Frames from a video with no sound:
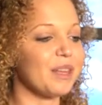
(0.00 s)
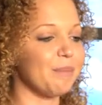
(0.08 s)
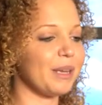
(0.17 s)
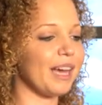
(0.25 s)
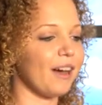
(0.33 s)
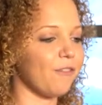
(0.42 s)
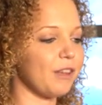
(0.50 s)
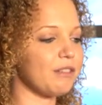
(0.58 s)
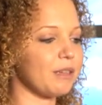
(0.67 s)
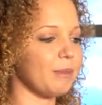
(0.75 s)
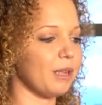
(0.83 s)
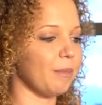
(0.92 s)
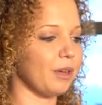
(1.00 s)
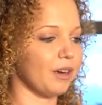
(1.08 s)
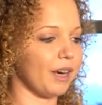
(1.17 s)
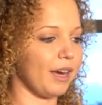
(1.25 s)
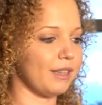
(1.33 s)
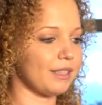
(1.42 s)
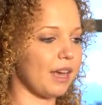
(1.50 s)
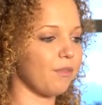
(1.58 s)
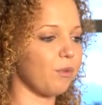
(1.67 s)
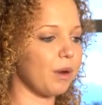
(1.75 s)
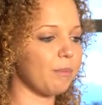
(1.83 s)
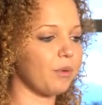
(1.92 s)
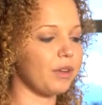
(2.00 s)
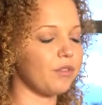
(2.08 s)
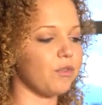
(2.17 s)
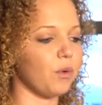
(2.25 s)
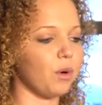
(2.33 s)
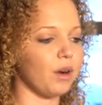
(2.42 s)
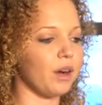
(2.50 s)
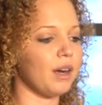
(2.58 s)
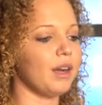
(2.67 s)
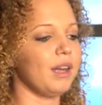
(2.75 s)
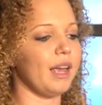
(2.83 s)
But yeah, 50 millimeter, guys, f1.4,